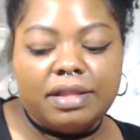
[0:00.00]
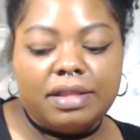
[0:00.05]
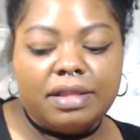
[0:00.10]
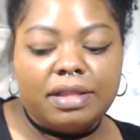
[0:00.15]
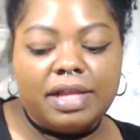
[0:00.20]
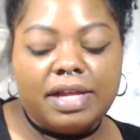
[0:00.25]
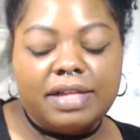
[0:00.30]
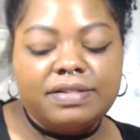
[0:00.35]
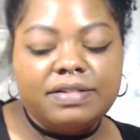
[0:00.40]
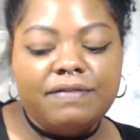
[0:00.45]

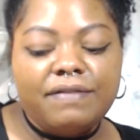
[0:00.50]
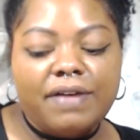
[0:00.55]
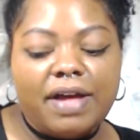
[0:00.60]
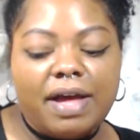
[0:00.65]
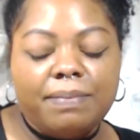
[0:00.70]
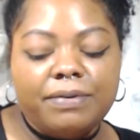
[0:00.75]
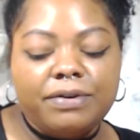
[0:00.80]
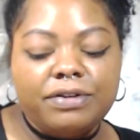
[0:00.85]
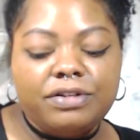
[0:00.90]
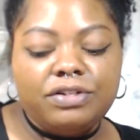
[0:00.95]
Lots of
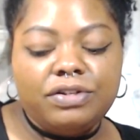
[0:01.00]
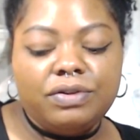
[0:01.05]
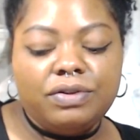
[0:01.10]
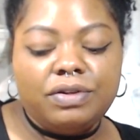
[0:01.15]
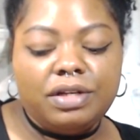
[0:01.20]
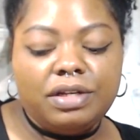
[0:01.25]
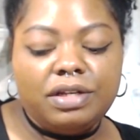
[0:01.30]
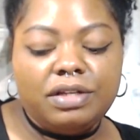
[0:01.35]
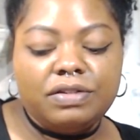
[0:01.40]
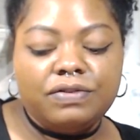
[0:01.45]

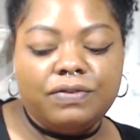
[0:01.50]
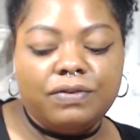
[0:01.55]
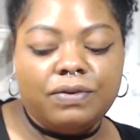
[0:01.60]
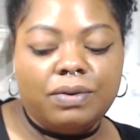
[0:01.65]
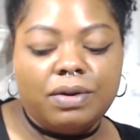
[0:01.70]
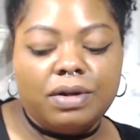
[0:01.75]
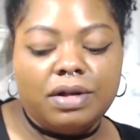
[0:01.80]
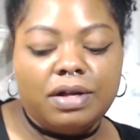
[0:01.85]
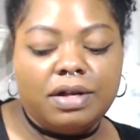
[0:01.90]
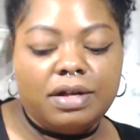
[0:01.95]
opportunities
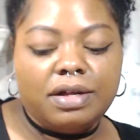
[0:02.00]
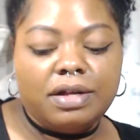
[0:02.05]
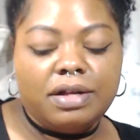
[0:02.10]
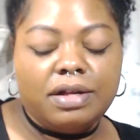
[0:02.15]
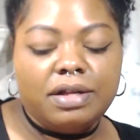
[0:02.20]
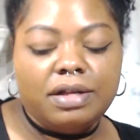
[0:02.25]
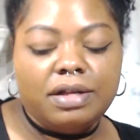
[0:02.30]
for